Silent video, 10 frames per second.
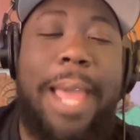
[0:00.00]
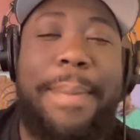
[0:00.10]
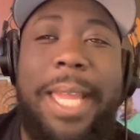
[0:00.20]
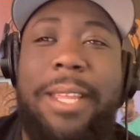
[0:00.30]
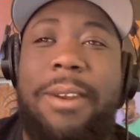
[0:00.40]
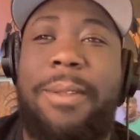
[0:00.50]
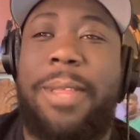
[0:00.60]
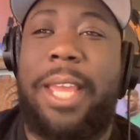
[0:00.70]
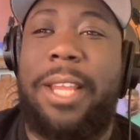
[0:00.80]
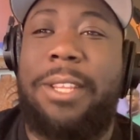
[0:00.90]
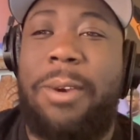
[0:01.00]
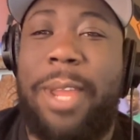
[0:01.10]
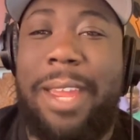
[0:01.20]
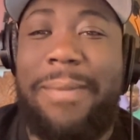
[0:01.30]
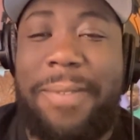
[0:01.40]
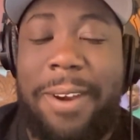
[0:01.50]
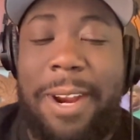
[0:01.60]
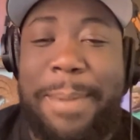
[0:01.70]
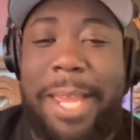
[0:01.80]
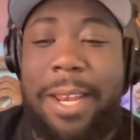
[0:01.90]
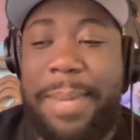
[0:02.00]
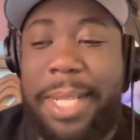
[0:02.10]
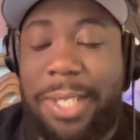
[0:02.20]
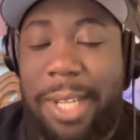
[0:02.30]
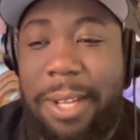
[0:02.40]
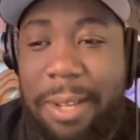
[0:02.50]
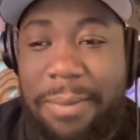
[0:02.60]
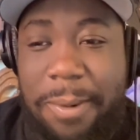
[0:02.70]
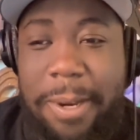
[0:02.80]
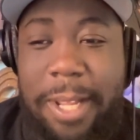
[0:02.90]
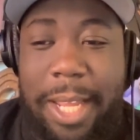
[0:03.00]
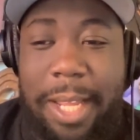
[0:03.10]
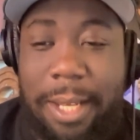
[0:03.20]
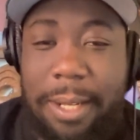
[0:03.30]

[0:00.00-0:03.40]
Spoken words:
I mean, you don't think it's okay for a man to be single at 48?